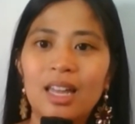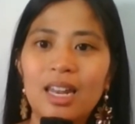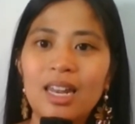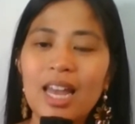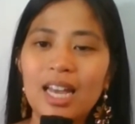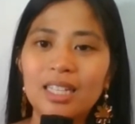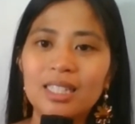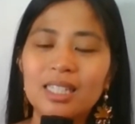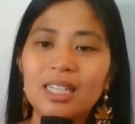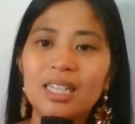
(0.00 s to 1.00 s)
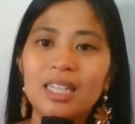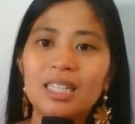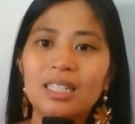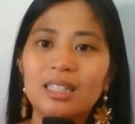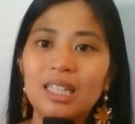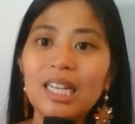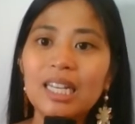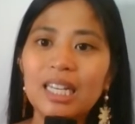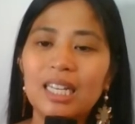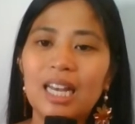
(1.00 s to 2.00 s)
Next,
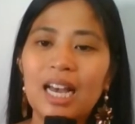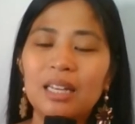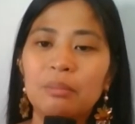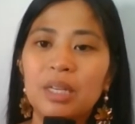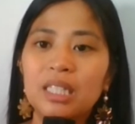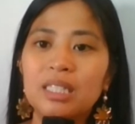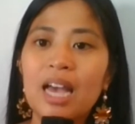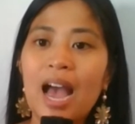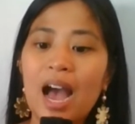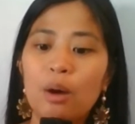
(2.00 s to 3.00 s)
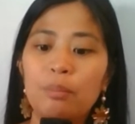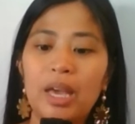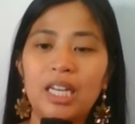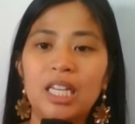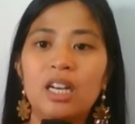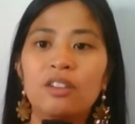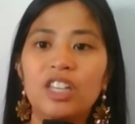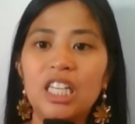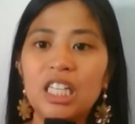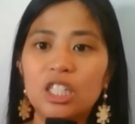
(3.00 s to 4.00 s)
tig-ilan means how many of
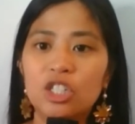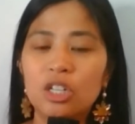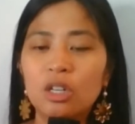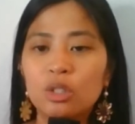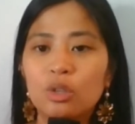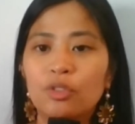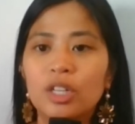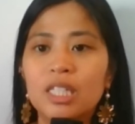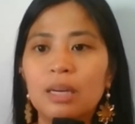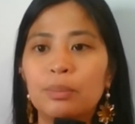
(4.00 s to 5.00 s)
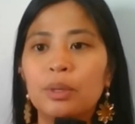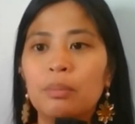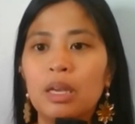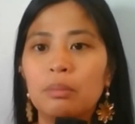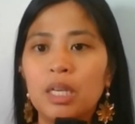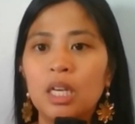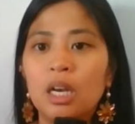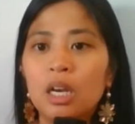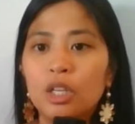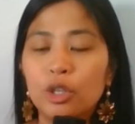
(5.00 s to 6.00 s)
each. So for example, maybe
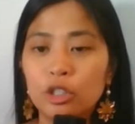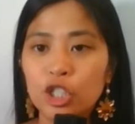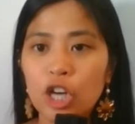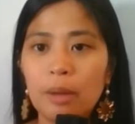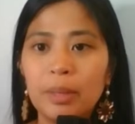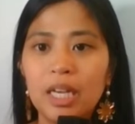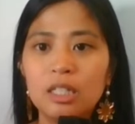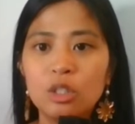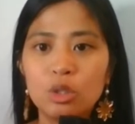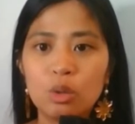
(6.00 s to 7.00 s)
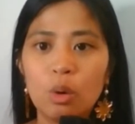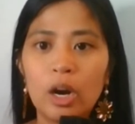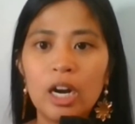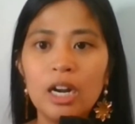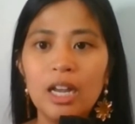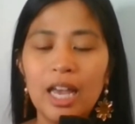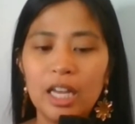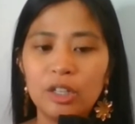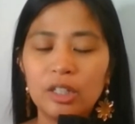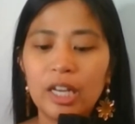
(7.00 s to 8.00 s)
you're shopping at a store
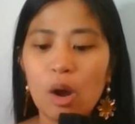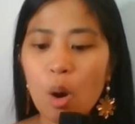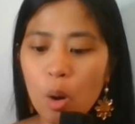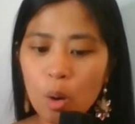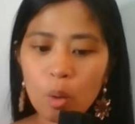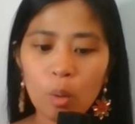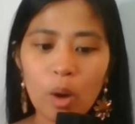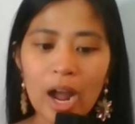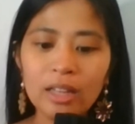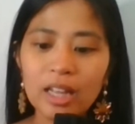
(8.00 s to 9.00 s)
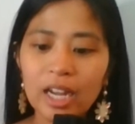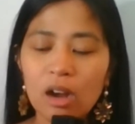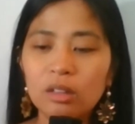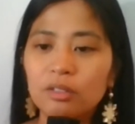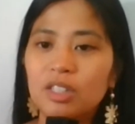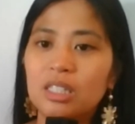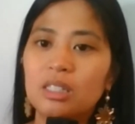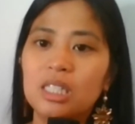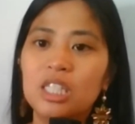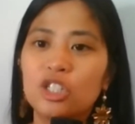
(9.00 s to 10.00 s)
and you're like, oh, I like all of
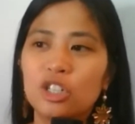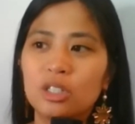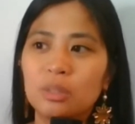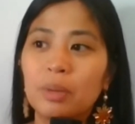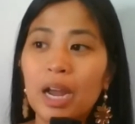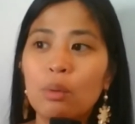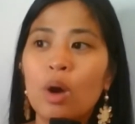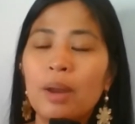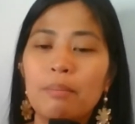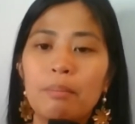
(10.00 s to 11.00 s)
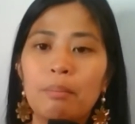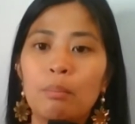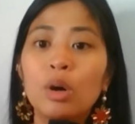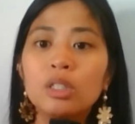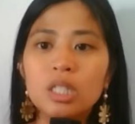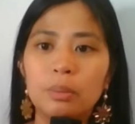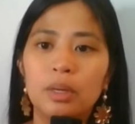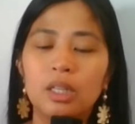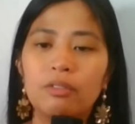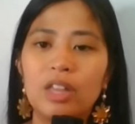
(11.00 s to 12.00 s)
these t-shirts, but I want
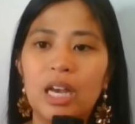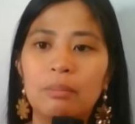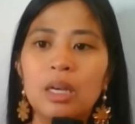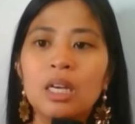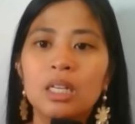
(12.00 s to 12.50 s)
multiple of them.